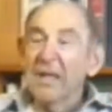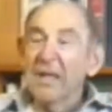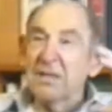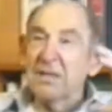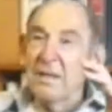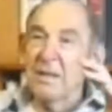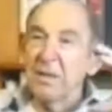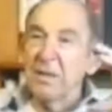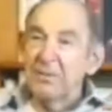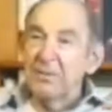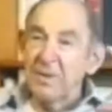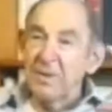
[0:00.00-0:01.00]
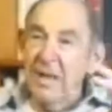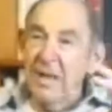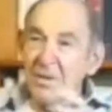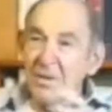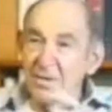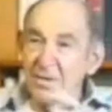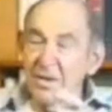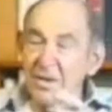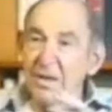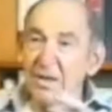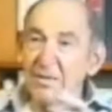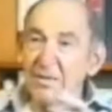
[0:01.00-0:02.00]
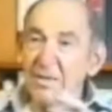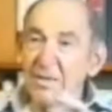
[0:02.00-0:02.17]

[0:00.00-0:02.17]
is limited from the outside,